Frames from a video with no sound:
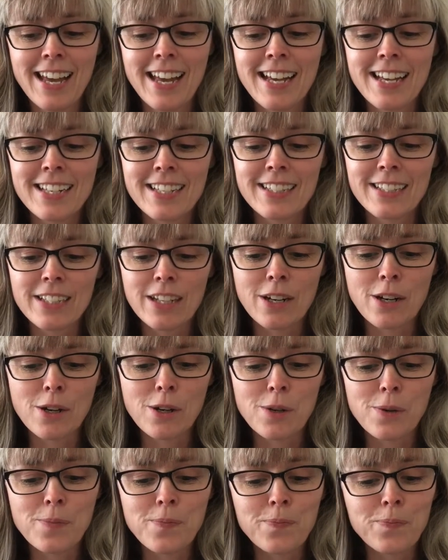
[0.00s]

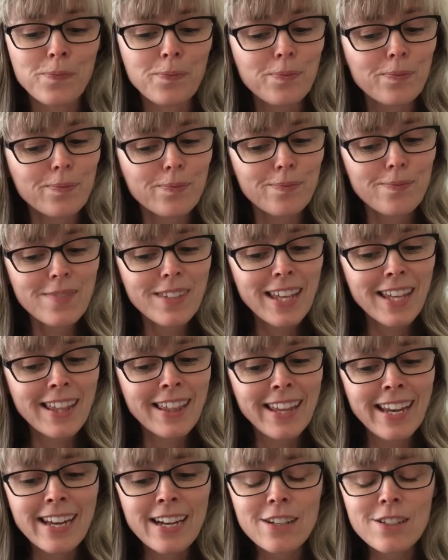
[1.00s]
So
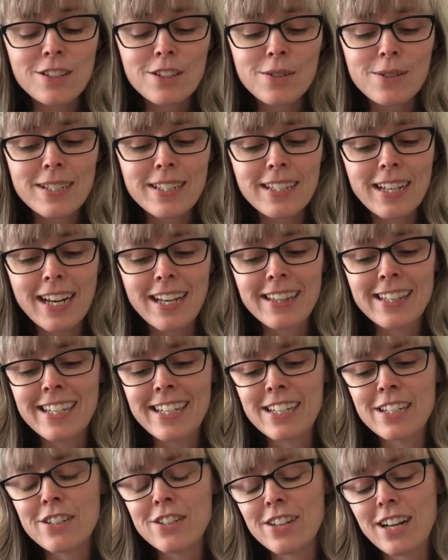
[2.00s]
they also assigned the
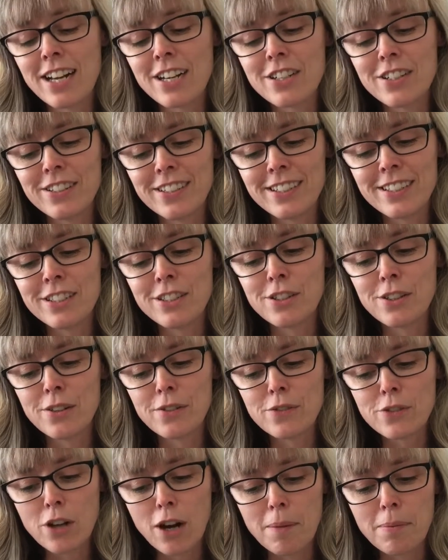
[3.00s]
International Institute
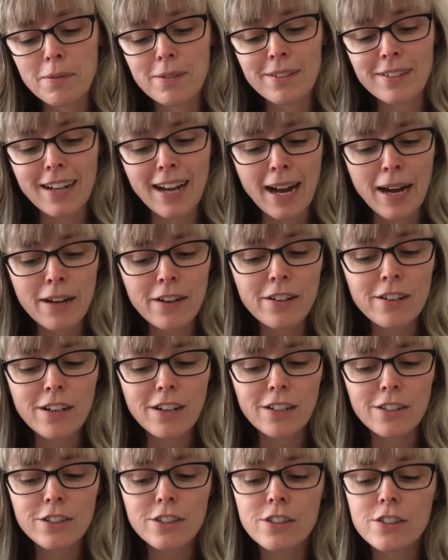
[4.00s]
of Tropical
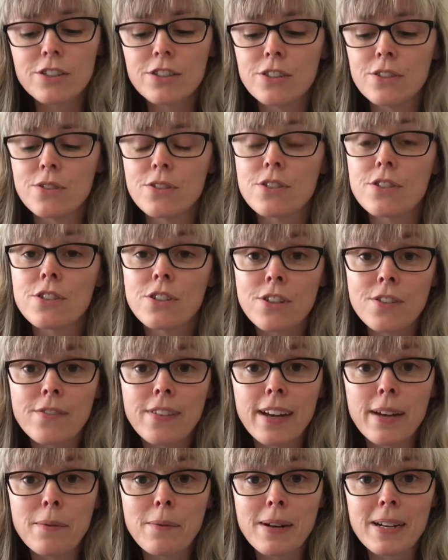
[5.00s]
Agriculture to
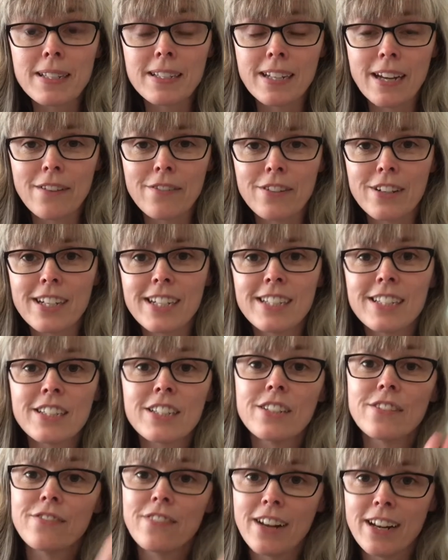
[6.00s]
survey West Africans
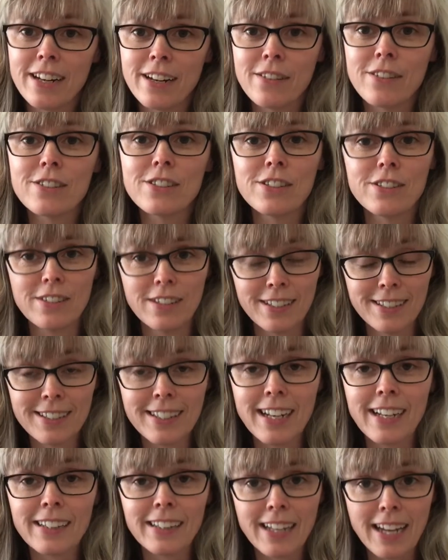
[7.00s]
to find out
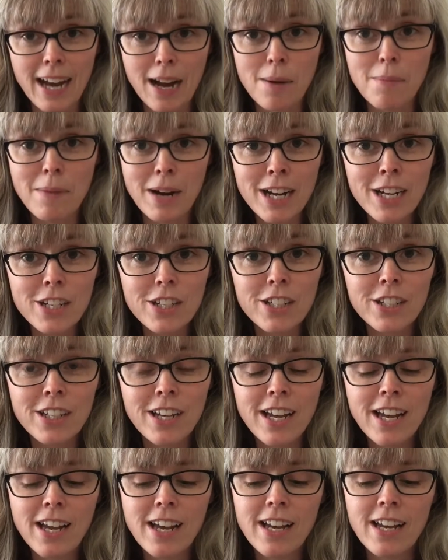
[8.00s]
exactly how much
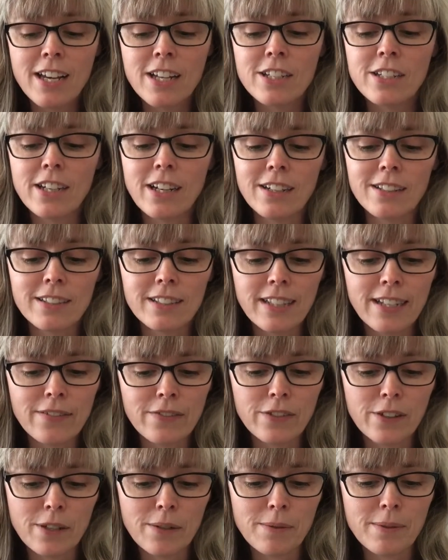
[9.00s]
child
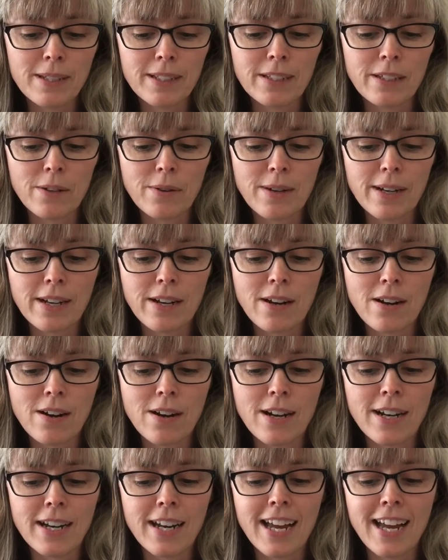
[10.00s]
slavery was going
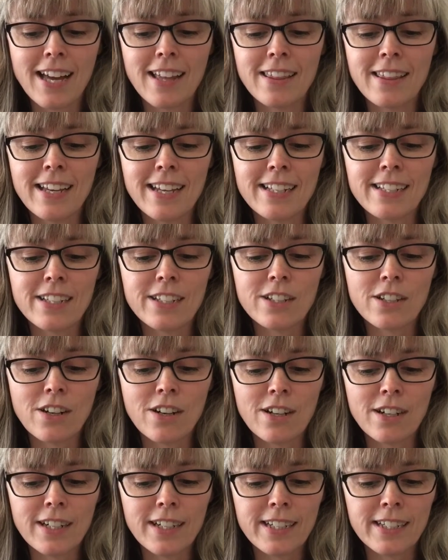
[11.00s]
on, and they
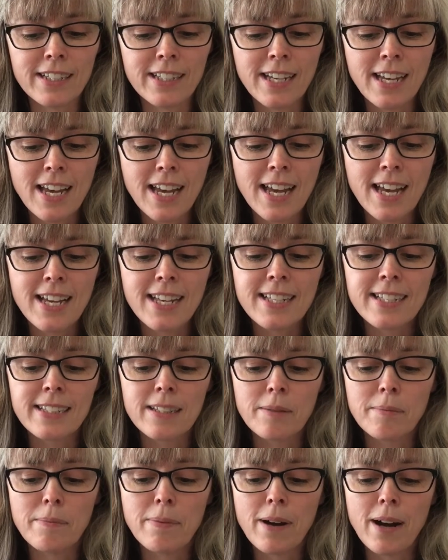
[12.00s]
started
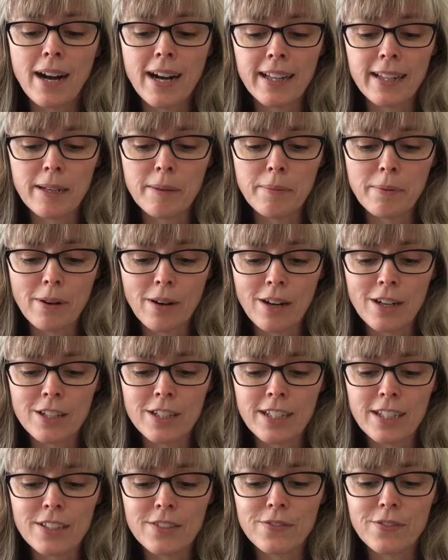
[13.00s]
some pilot
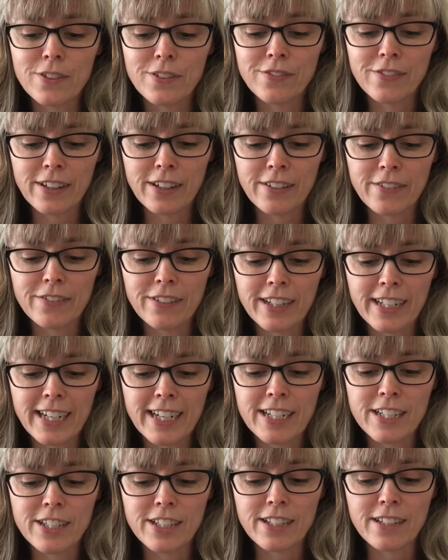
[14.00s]
projects for
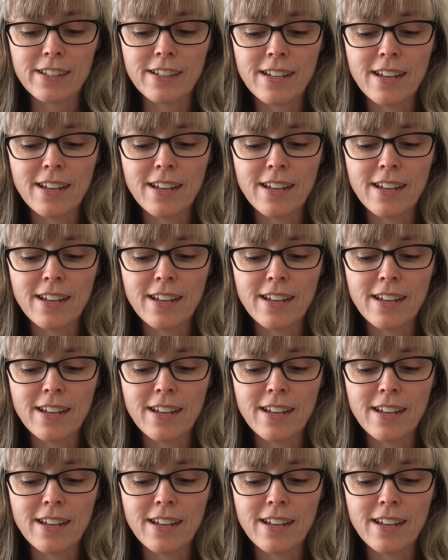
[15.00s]
verification.